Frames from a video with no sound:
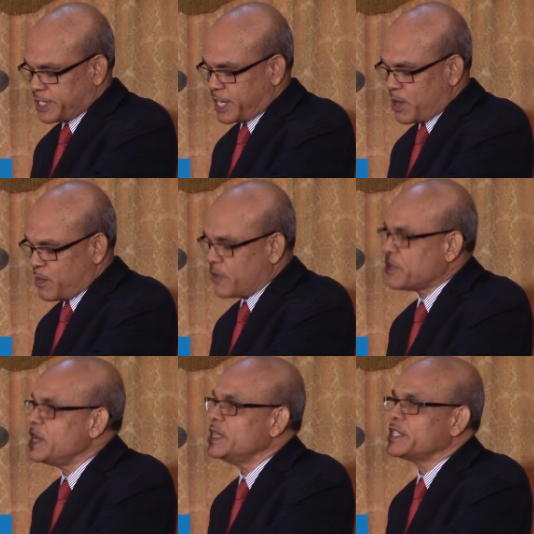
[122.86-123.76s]
a number
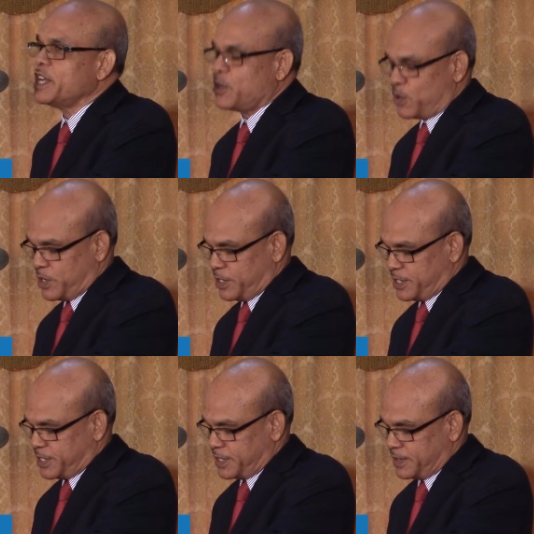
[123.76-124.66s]
of key
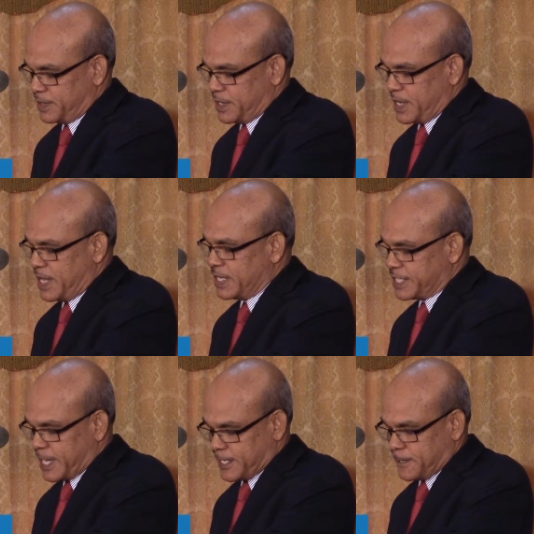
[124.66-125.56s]
stakeholders in the
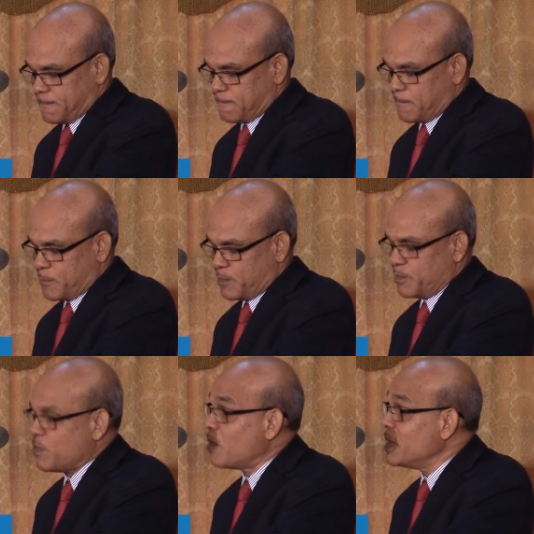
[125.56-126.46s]
sector:
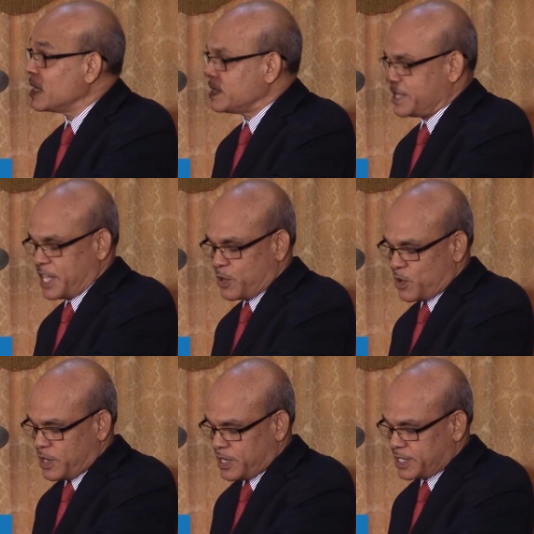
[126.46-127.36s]
public
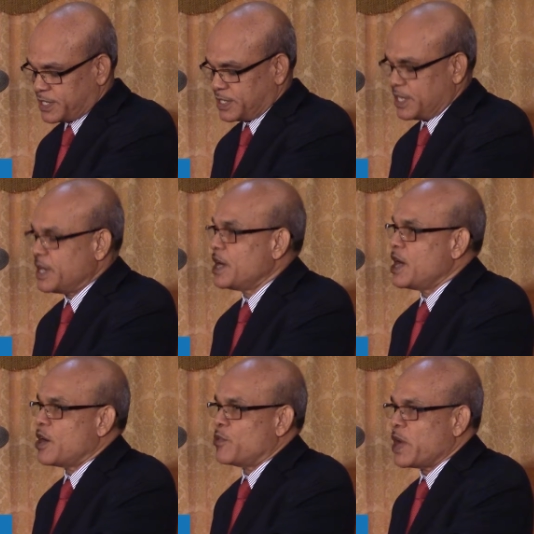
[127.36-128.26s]
stakeholders,
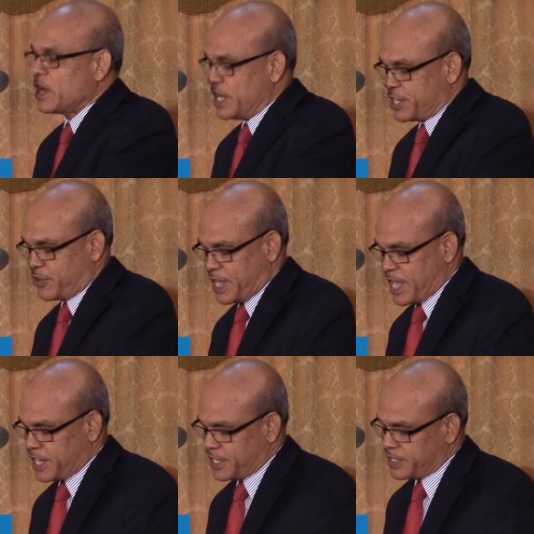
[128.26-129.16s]
regulatory
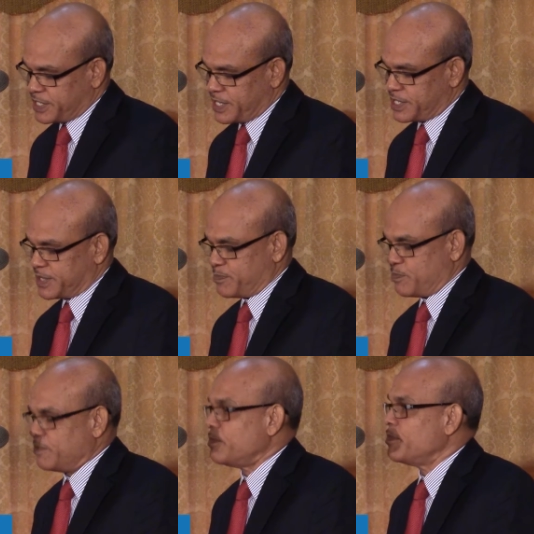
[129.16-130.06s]
agencies,
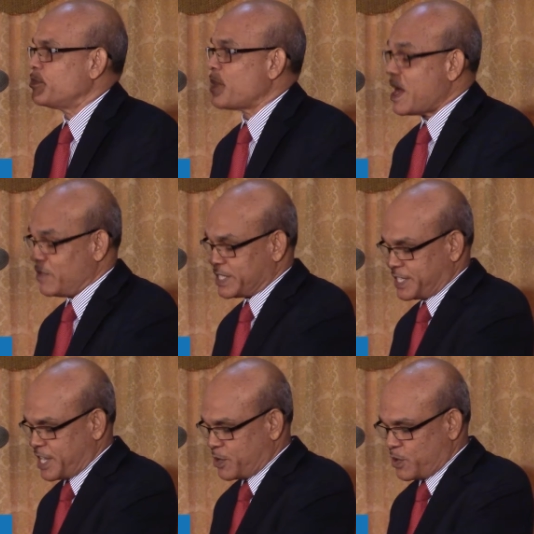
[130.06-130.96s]
private
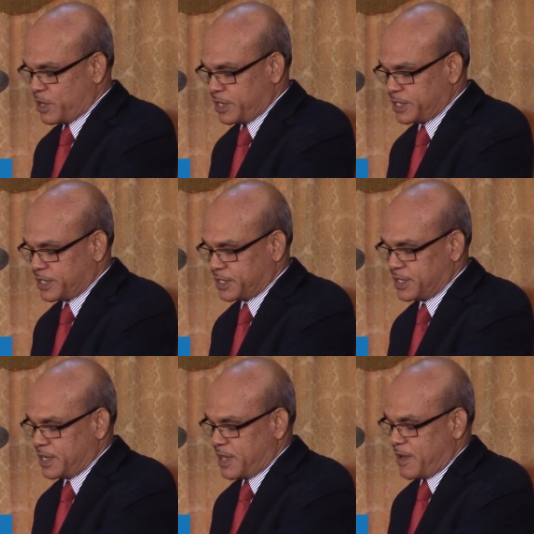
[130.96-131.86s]
stakeholders,
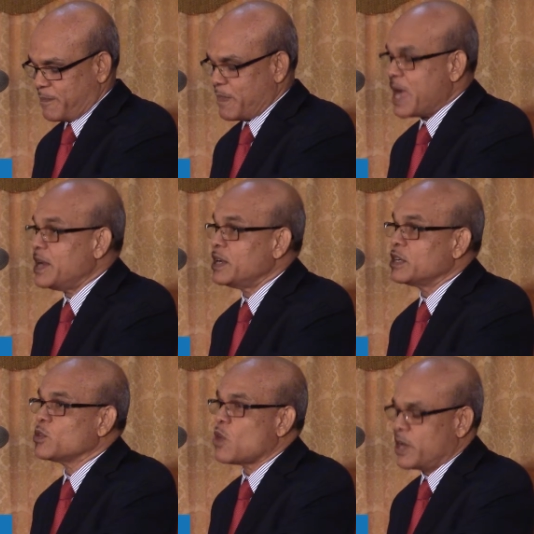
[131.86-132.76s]
mining
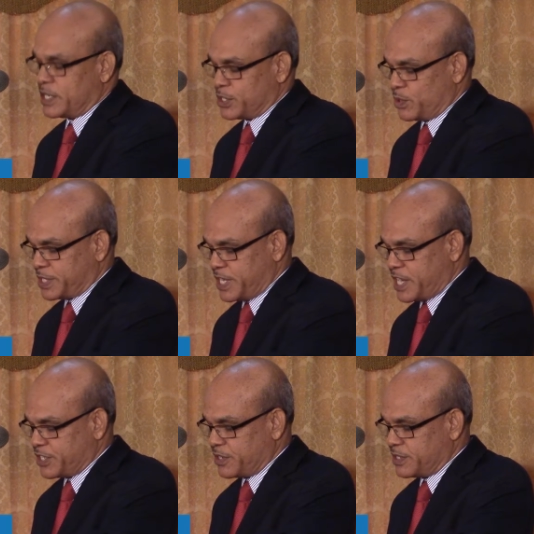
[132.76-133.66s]
and quarrying
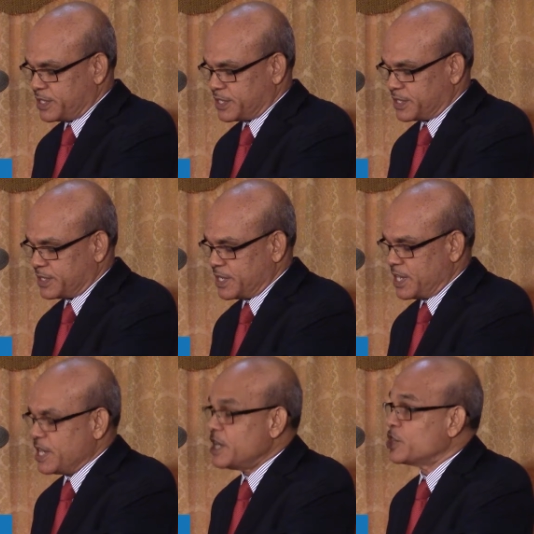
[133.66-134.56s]
associations,
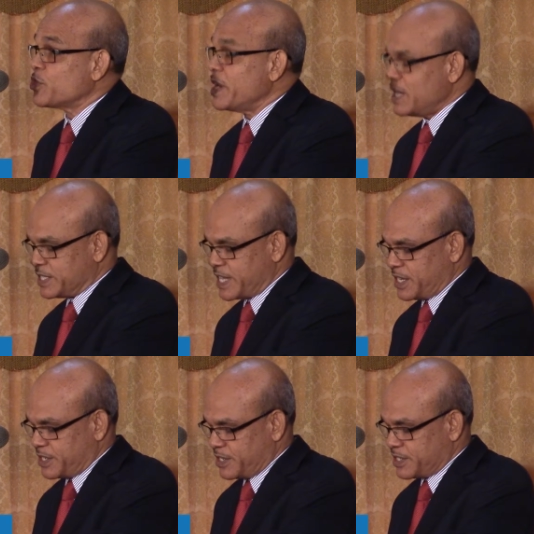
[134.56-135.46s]
training
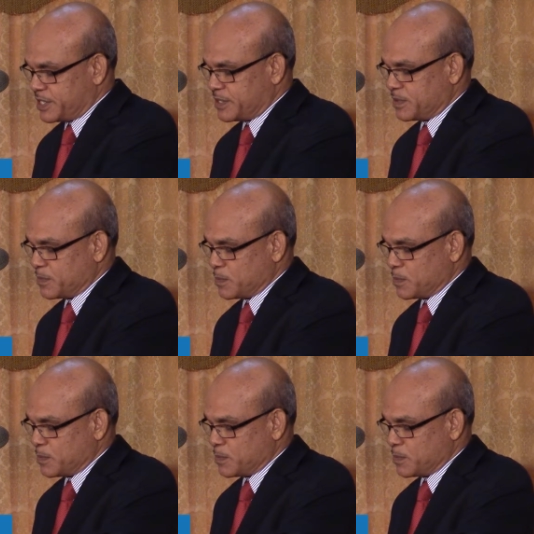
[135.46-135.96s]
centers,